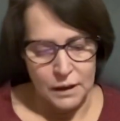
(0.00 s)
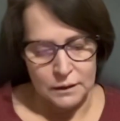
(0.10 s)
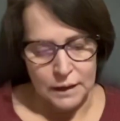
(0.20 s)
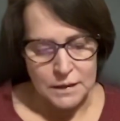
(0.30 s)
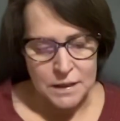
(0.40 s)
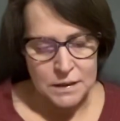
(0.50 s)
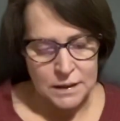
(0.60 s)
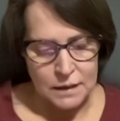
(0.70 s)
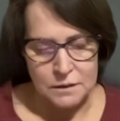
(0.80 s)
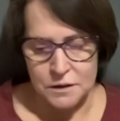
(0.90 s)
As I
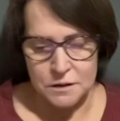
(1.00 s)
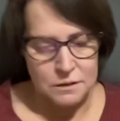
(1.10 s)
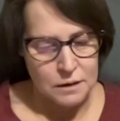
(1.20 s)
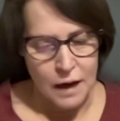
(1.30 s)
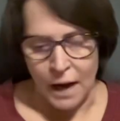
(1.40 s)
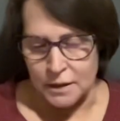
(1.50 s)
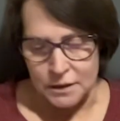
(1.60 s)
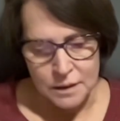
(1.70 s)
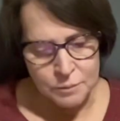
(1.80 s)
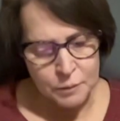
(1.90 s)
said, just adding
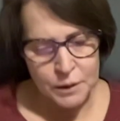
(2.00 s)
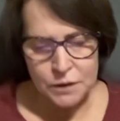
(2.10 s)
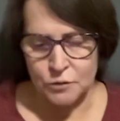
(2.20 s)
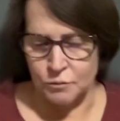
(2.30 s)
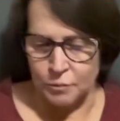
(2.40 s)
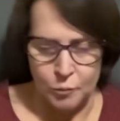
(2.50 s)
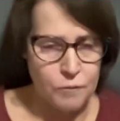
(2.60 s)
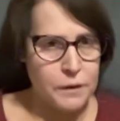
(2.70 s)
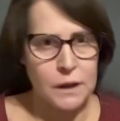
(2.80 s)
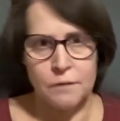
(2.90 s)
supplements or
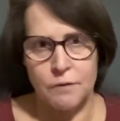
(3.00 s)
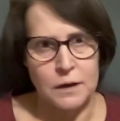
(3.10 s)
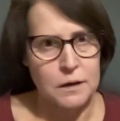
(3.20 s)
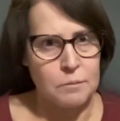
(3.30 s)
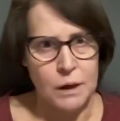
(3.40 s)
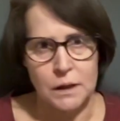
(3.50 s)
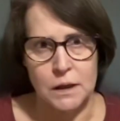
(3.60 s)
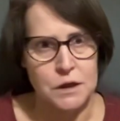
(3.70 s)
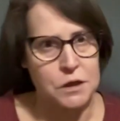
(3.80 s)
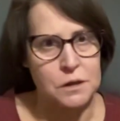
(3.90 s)
removing the offending
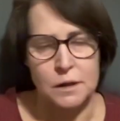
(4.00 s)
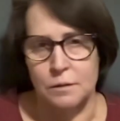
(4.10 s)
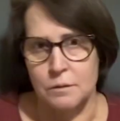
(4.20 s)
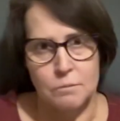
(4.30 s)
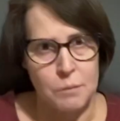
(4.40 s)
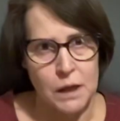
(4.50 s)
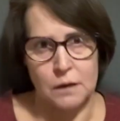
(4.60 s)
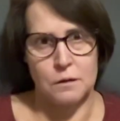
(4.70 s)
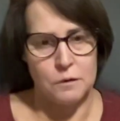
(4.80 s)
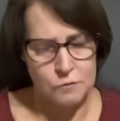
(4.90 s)
medications can make a
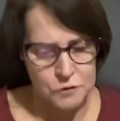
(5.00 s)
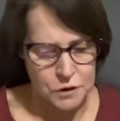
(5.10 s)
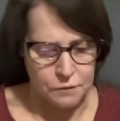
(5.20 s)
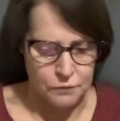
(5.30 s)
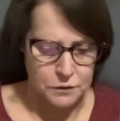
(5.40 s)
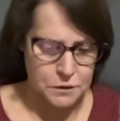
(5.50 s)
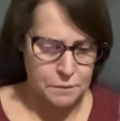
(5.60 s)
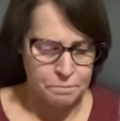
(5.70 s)
huge difference.